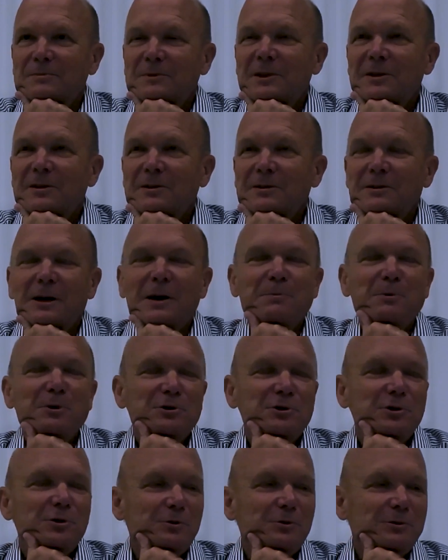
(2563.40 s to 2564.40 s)
Yeah, I'm
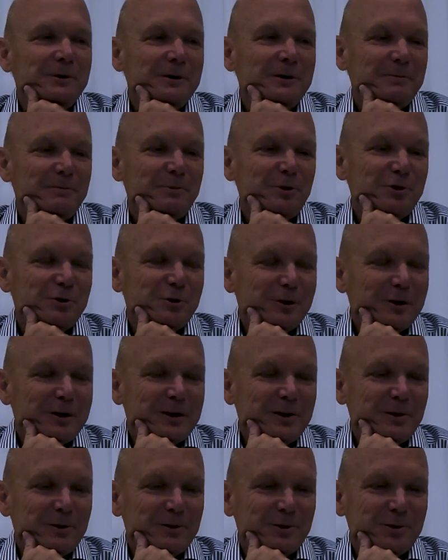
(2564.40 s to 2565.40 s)
not so
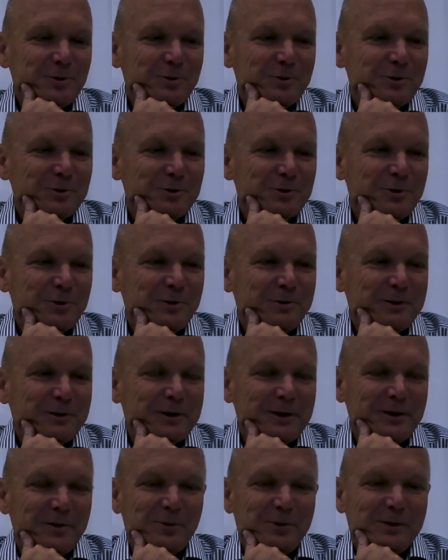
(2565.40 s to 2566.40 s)
concerned
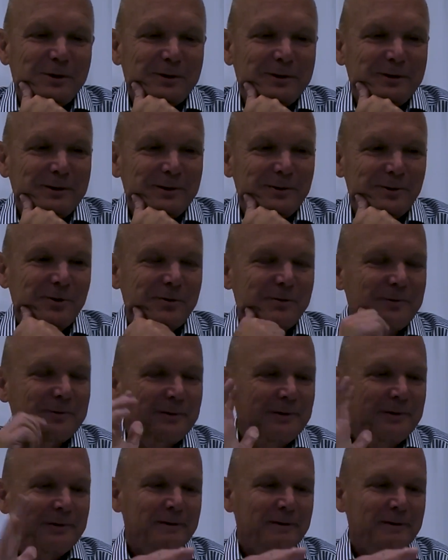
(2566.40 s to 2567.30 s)
that it will sort of